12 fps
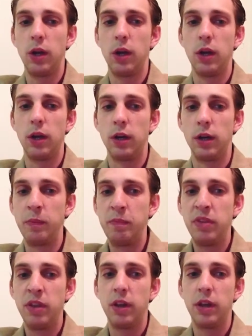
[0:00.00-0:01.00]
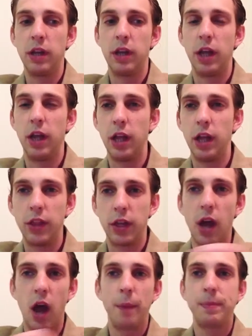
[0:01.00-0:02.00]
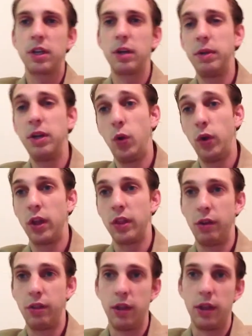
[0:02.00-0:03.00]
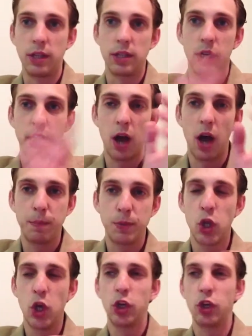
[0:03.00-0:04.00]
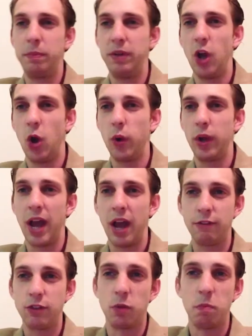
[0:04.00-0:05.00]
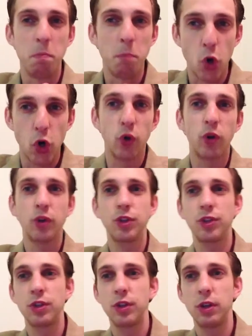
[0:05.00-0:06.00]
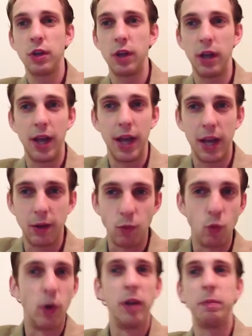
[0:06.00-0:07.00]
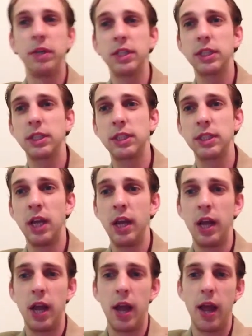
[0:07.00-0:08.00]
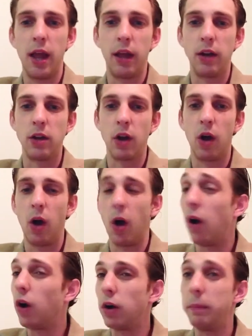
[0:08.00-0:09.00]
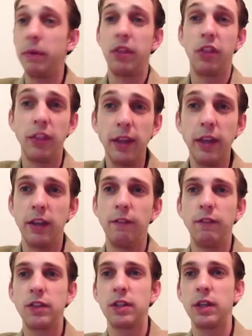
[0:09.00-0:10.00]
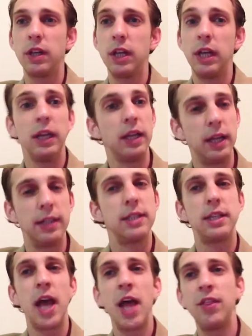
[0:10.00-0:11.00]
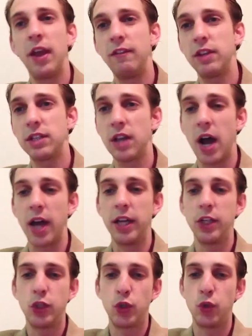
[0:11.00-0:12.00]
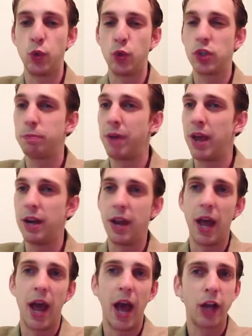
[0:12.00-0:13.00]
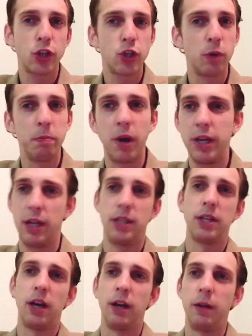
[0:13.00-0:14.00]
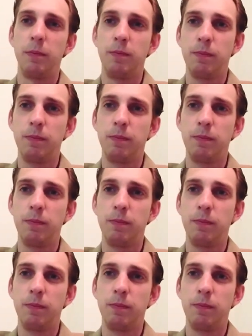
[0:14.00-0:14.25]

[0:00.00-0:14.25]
The cops could be doing other things. The cops could be going after murderers and rapists and armed thieves. Instead, they've decided to spend extra money and time